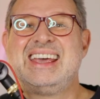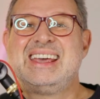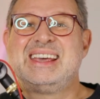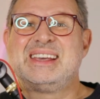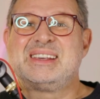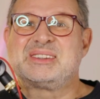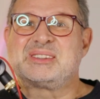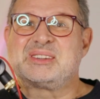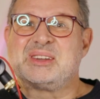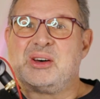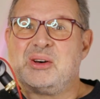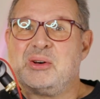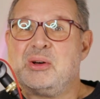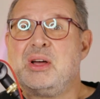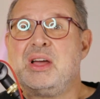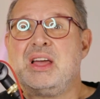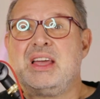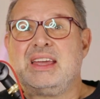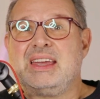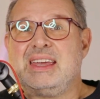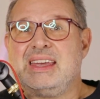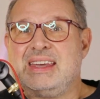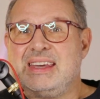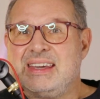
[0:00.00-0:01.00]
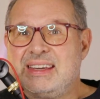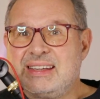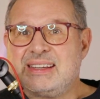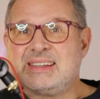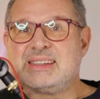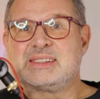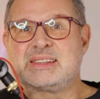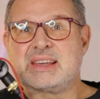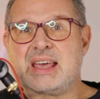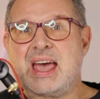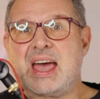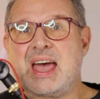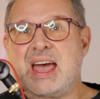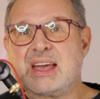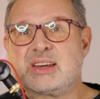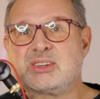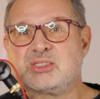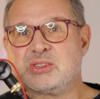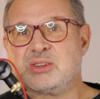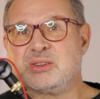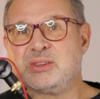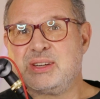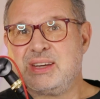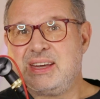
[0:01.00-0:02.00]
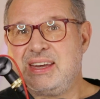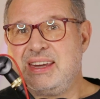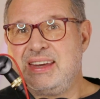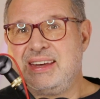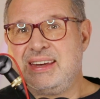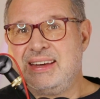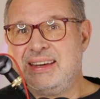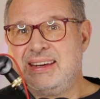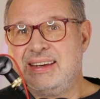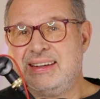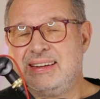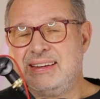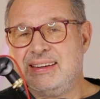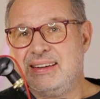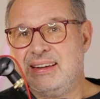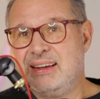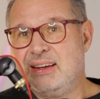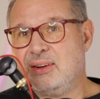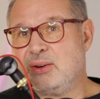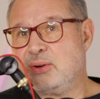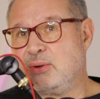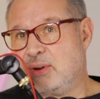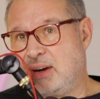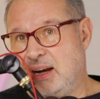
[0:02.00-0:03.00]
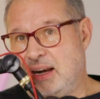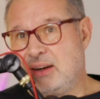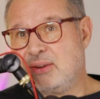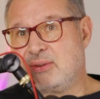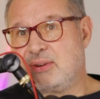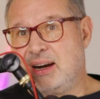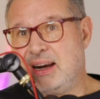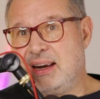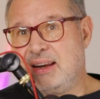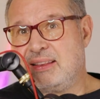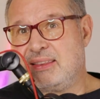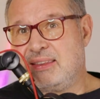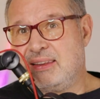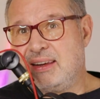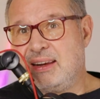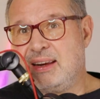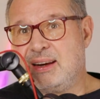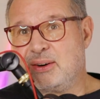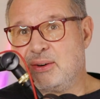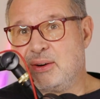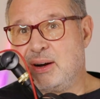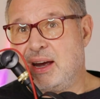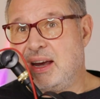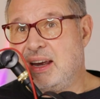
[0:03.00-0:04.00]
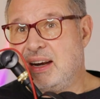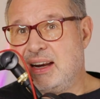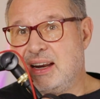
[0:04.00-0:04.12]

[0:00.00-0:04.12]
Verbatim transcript: So it is actually a great, great thing, right?